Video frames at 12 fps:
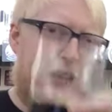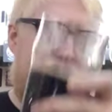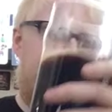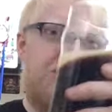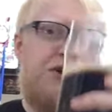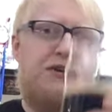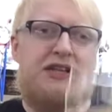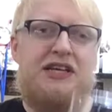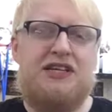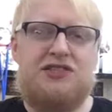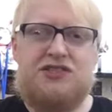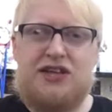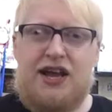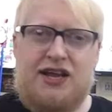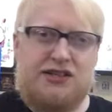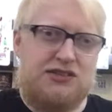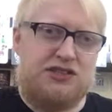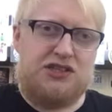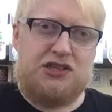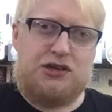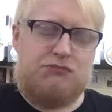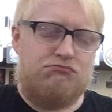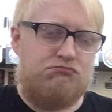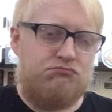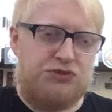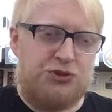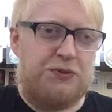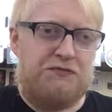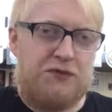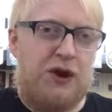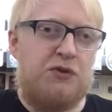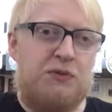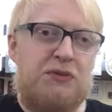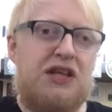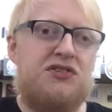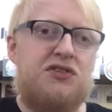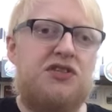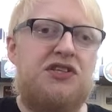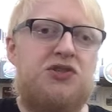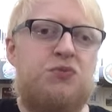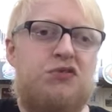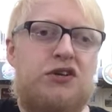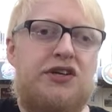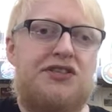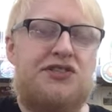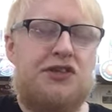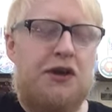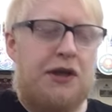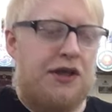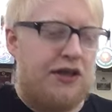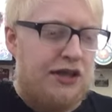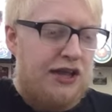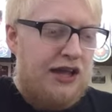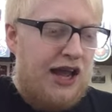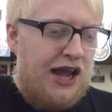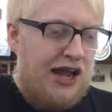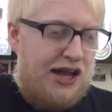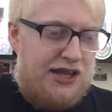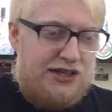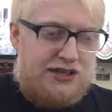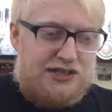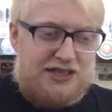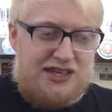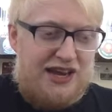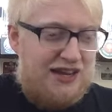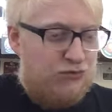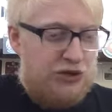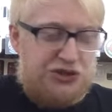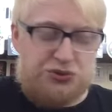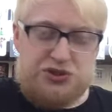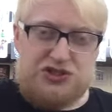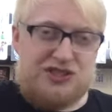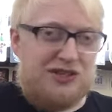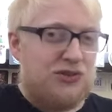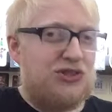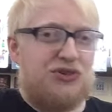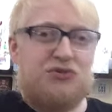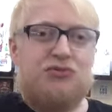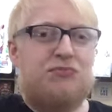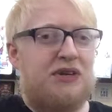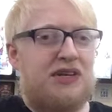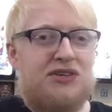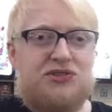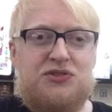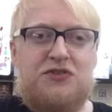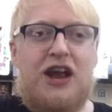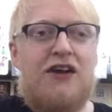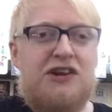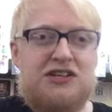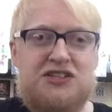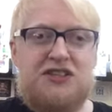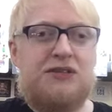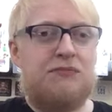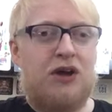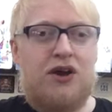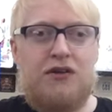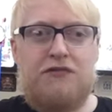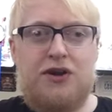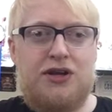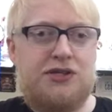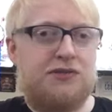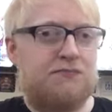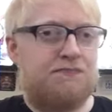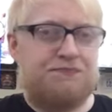give a go at this and you'll be very pleasantly surprised. And yeah, Wychwood still do beers of character, I find.